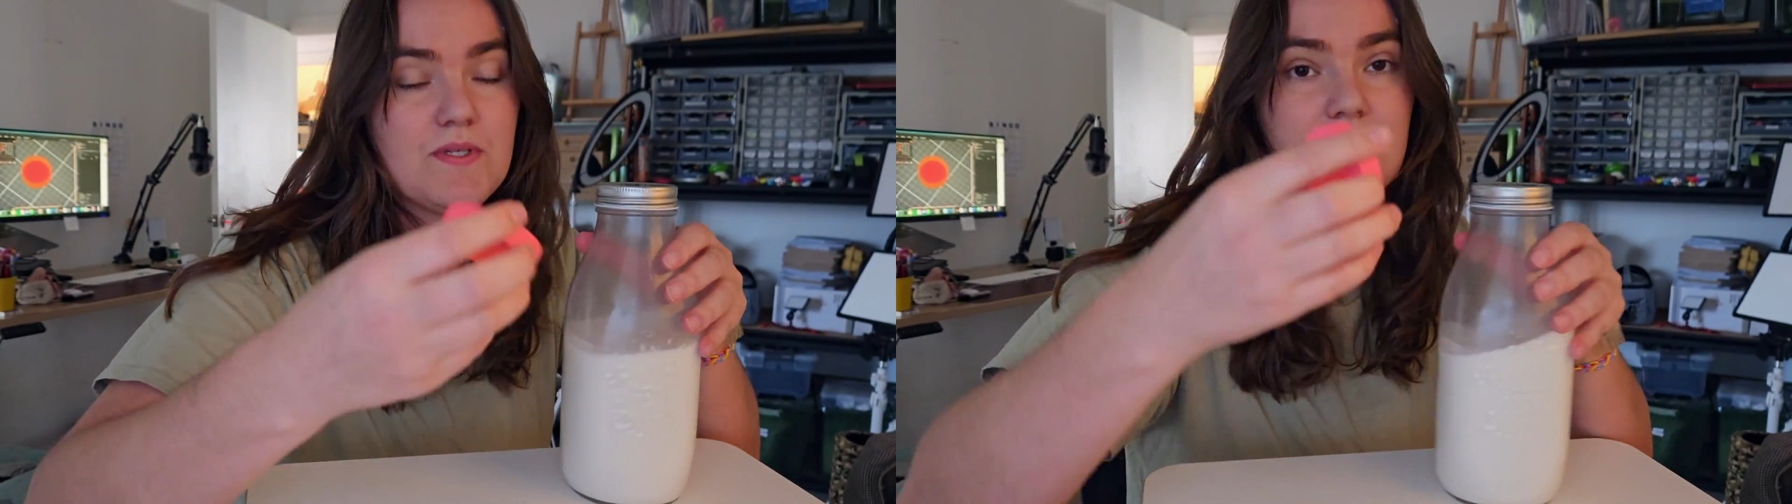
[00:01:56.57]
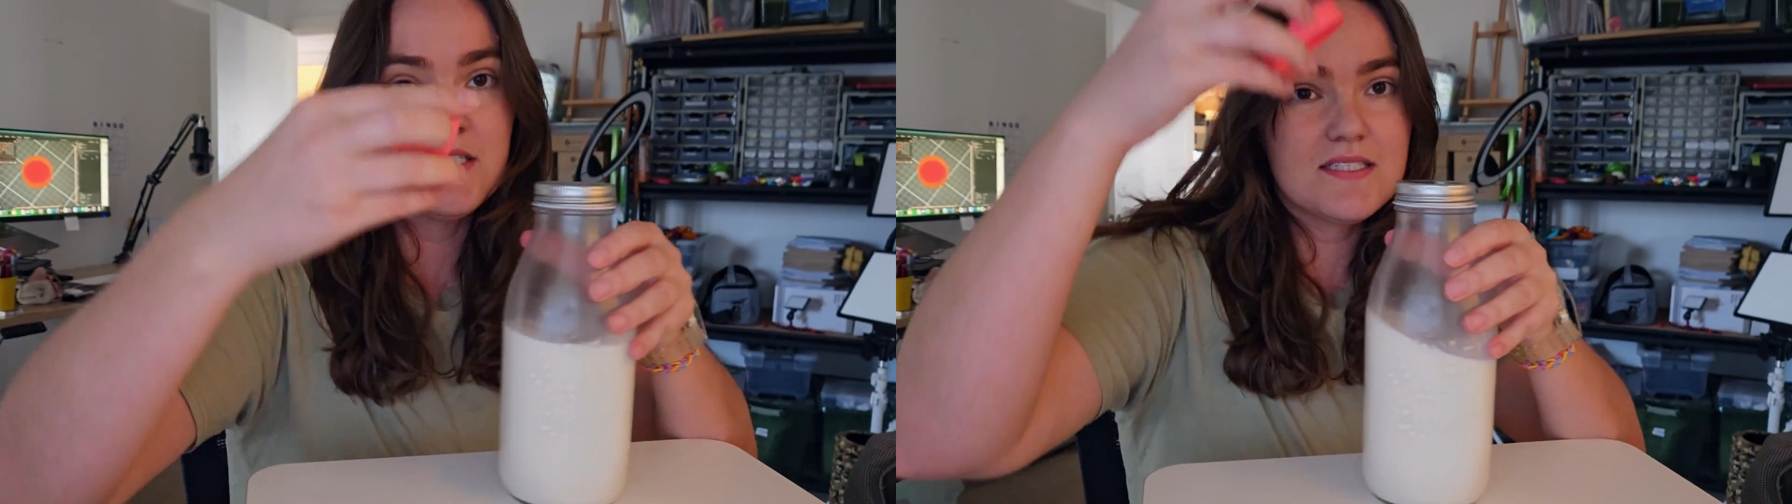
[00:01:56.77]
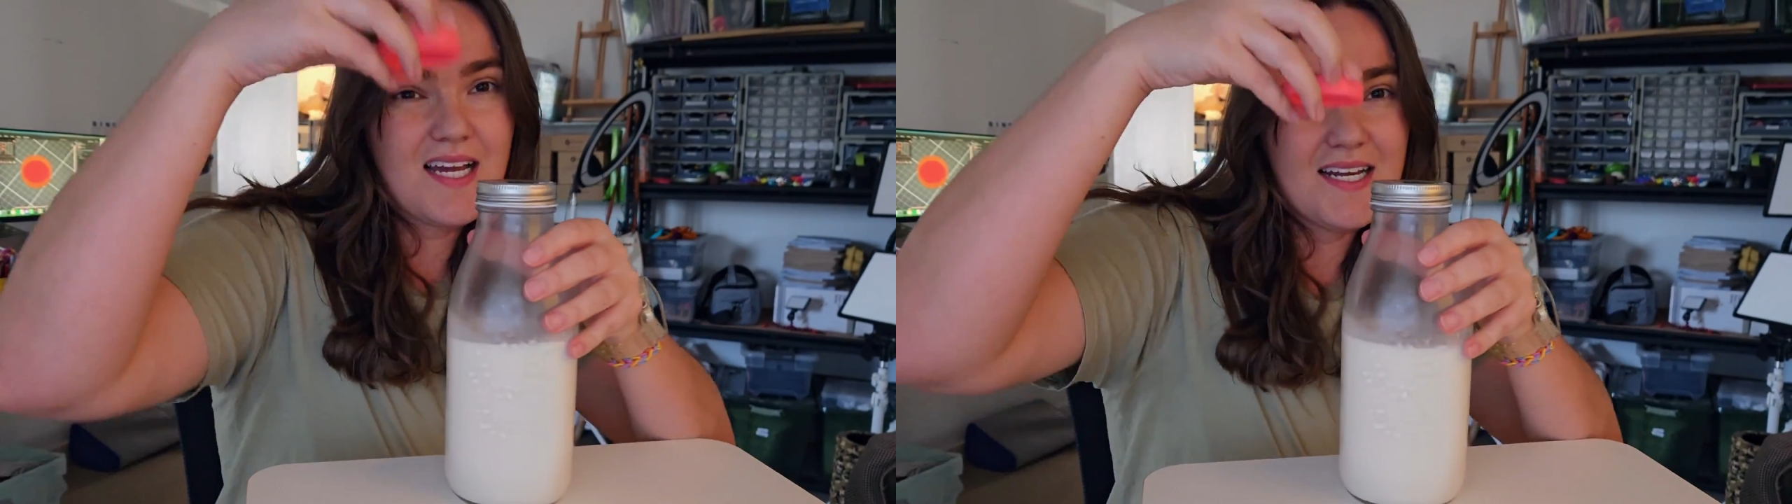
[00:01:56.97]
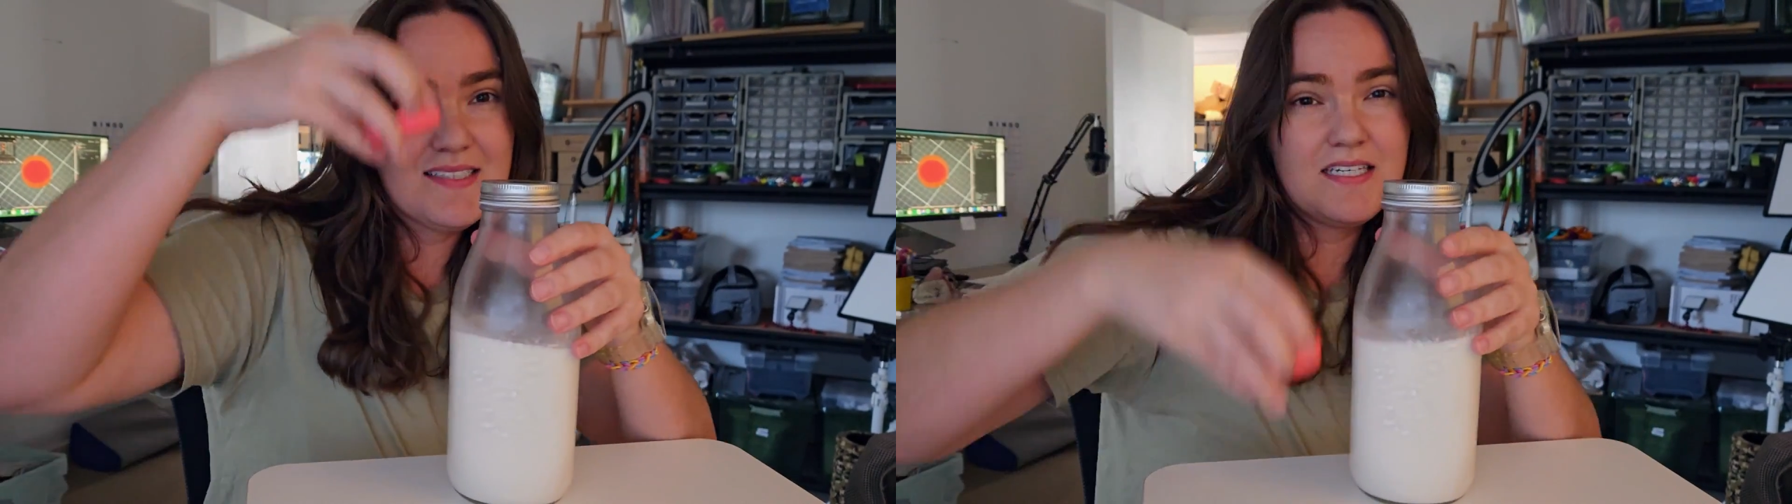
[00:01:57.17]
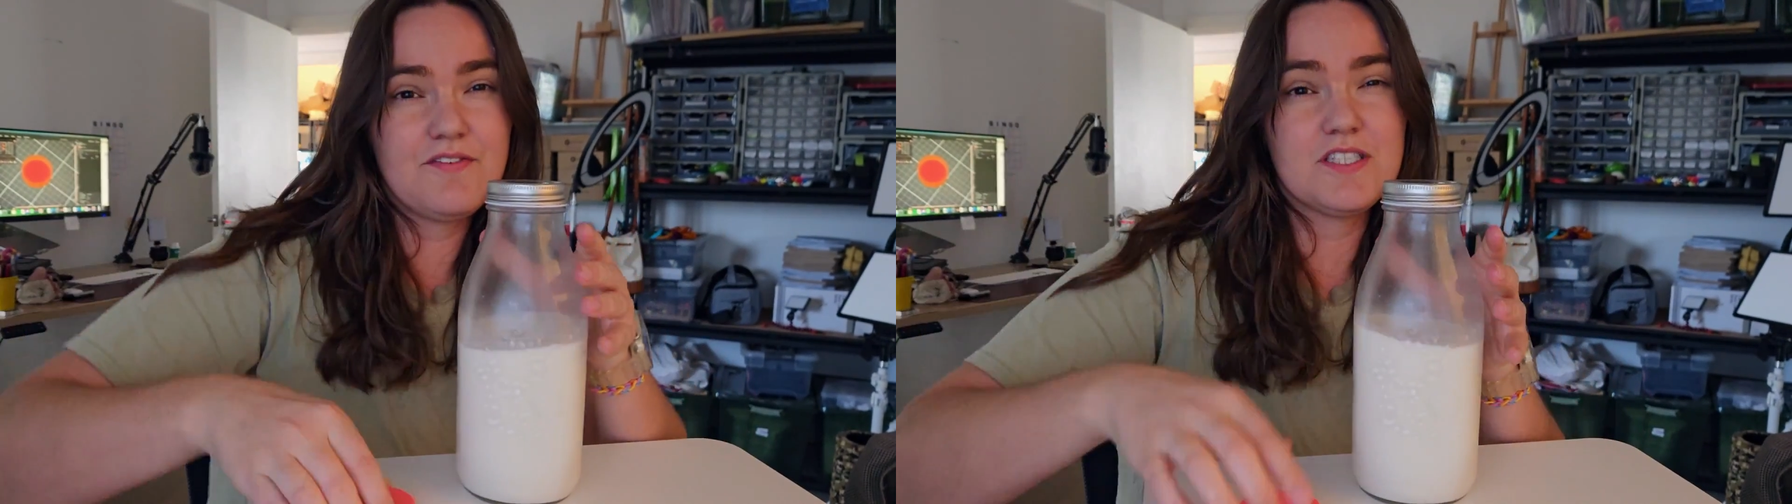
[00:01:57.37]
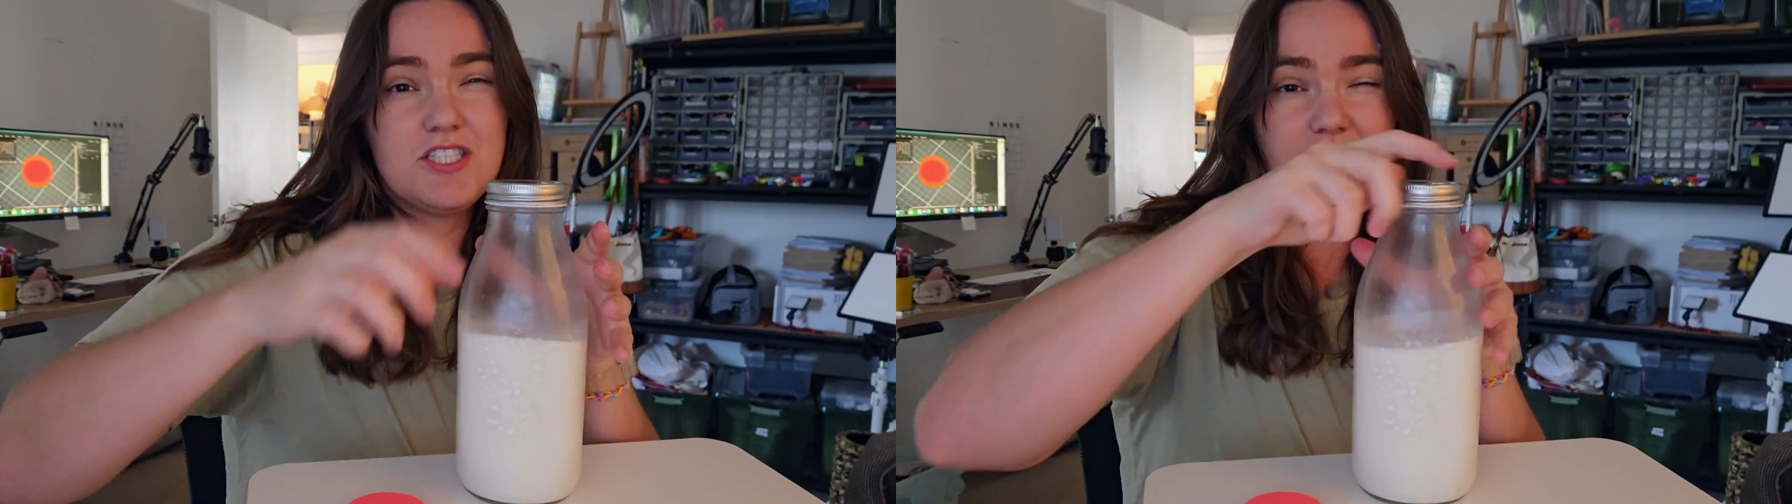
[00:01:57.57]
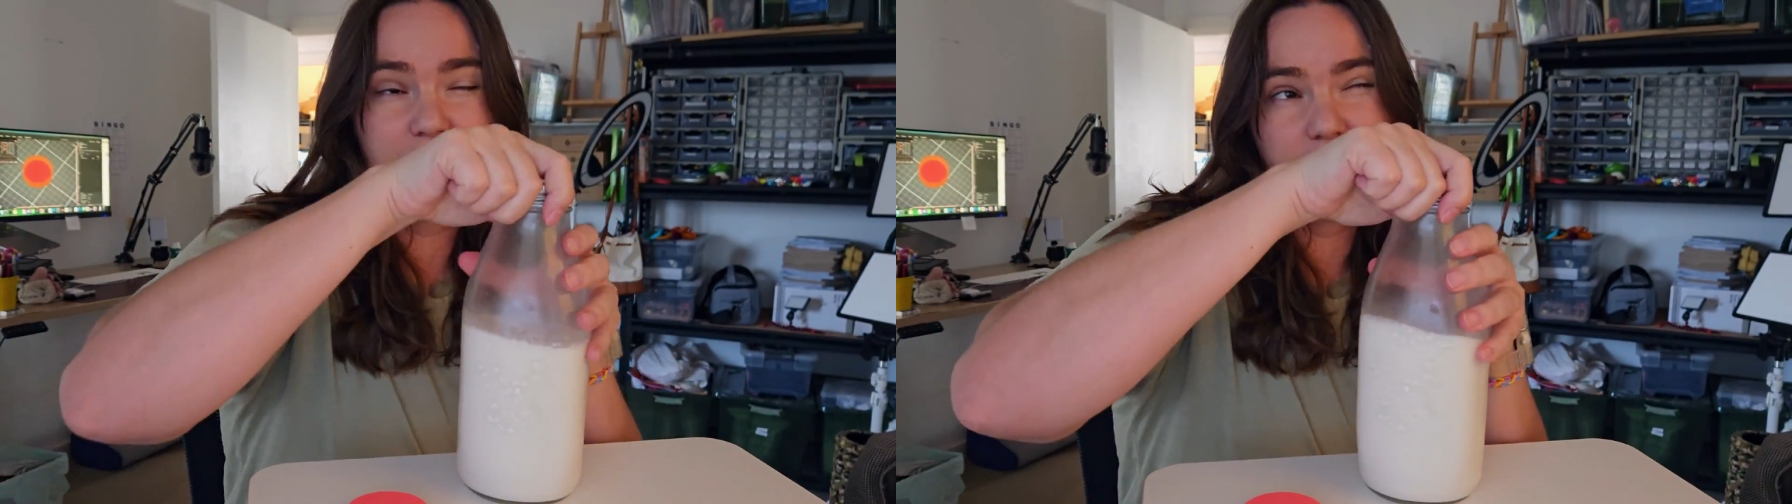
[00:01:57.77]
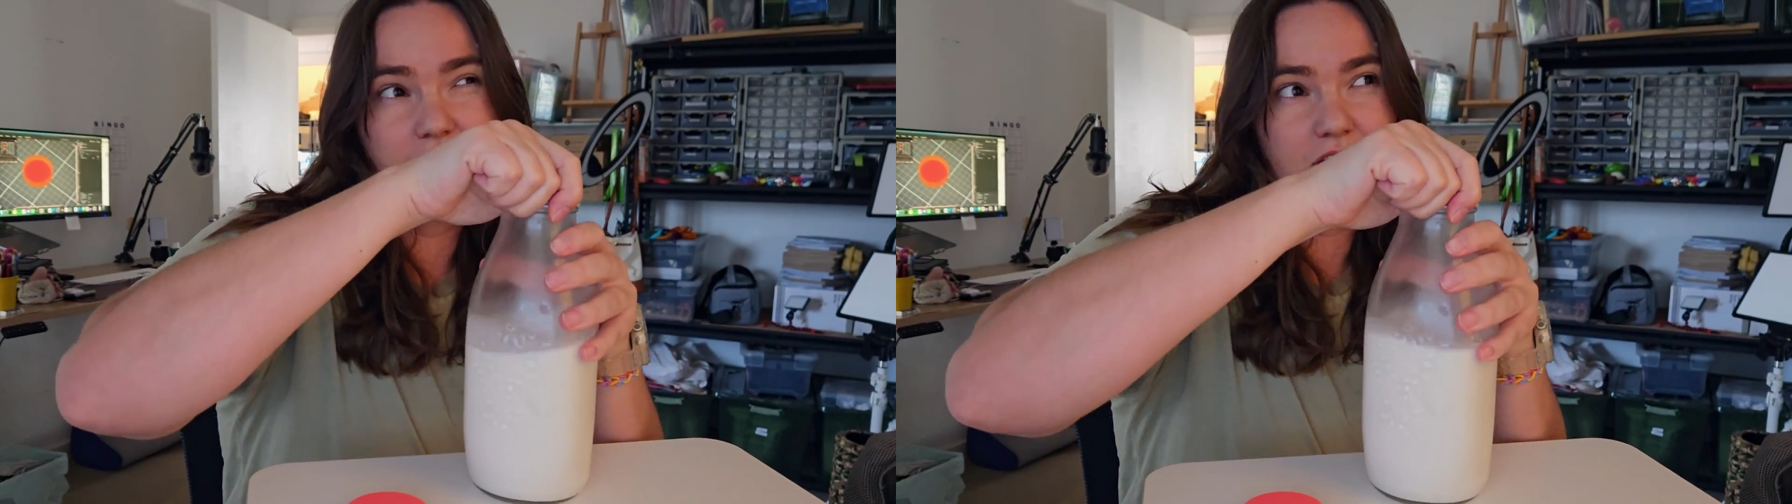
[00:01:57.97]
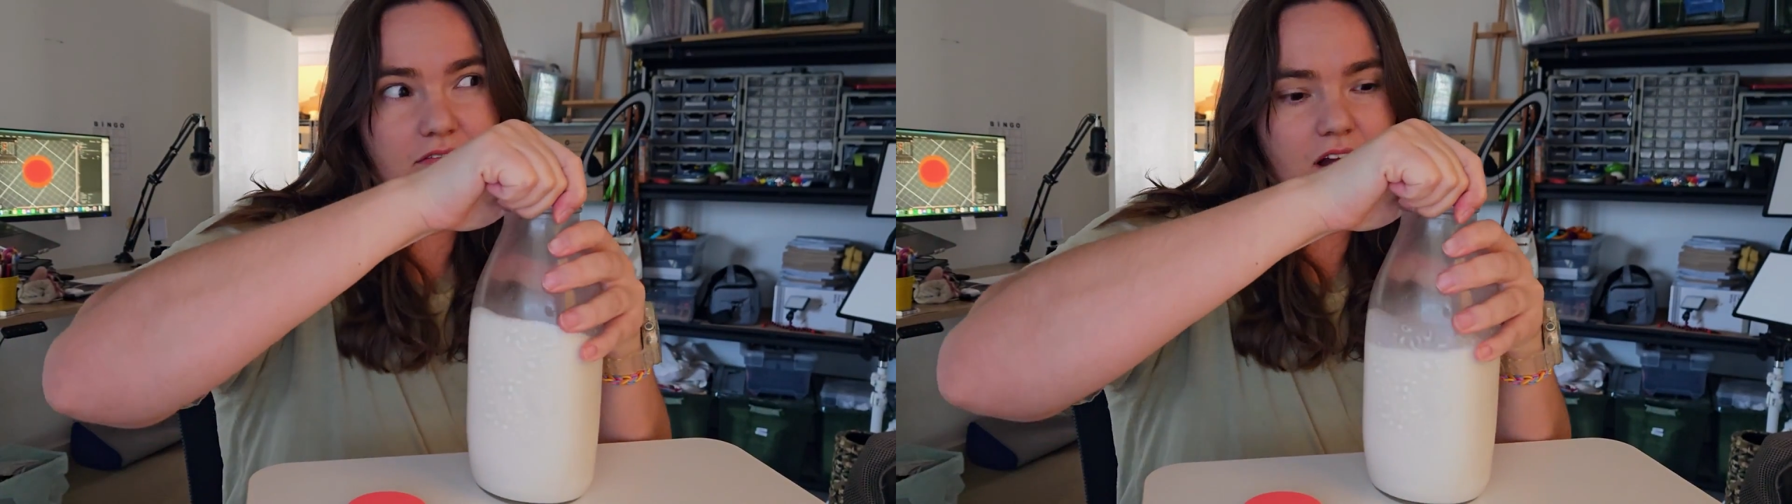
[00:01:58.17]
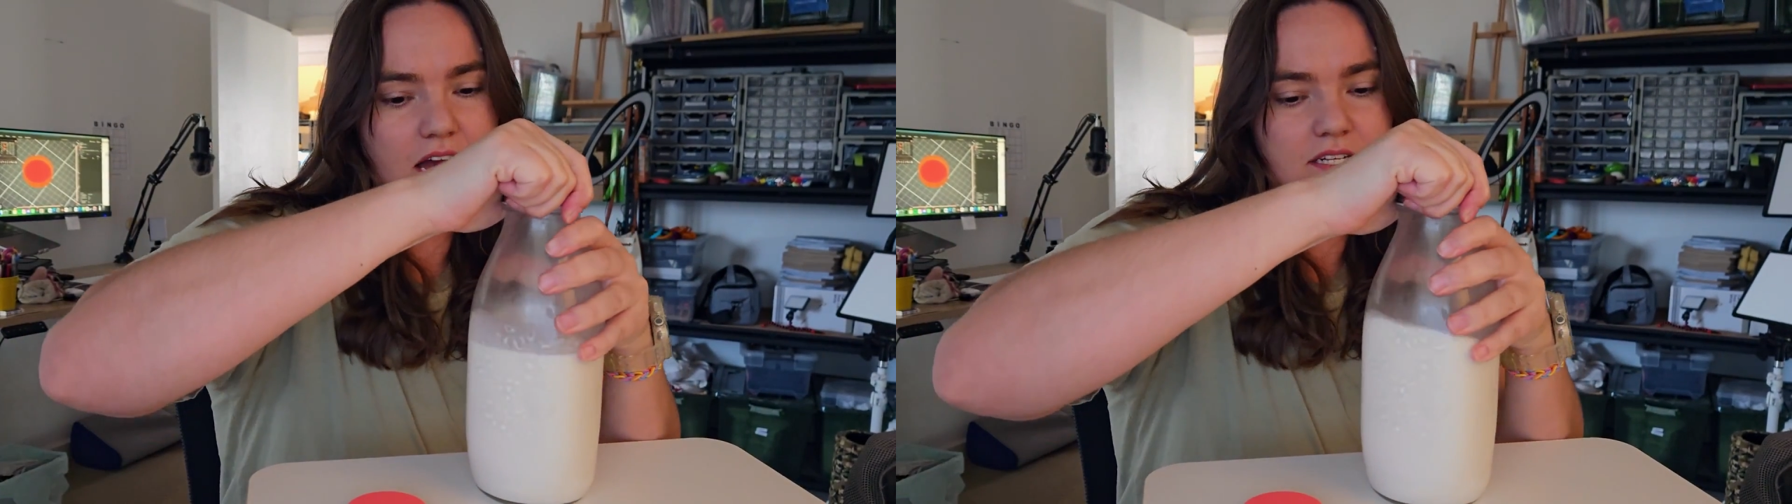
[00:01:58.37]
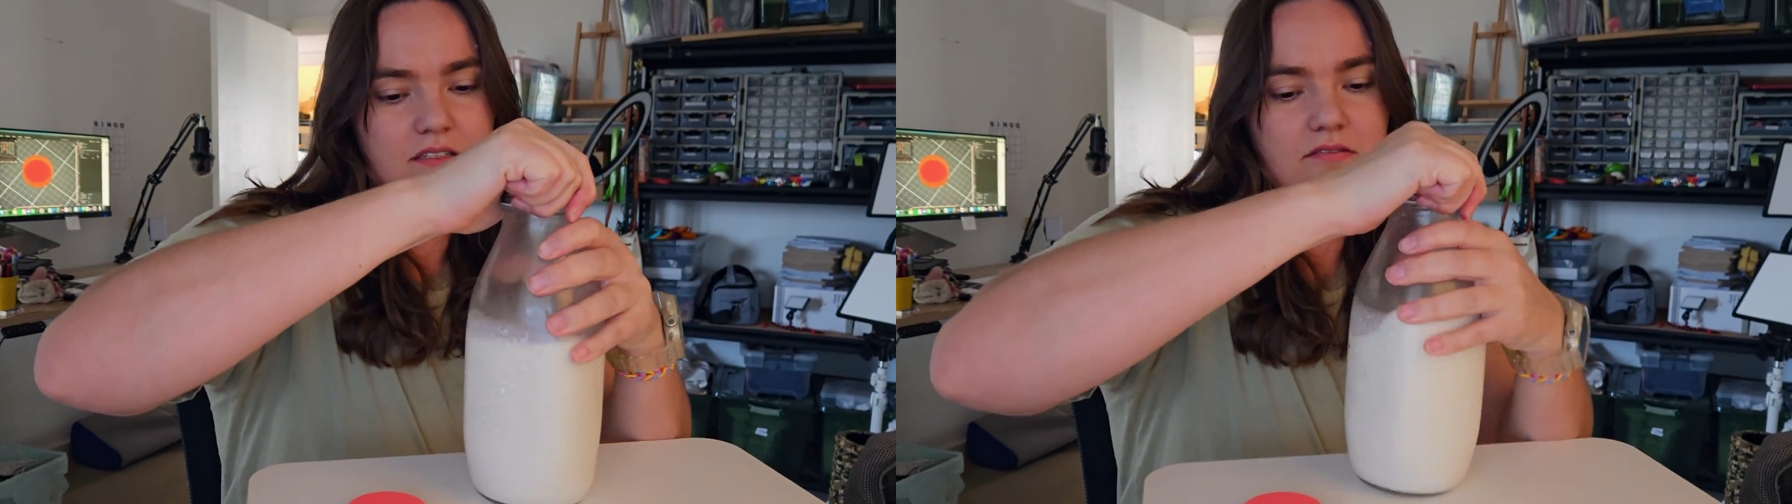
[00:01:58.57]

we can kind of see if it's generally in the right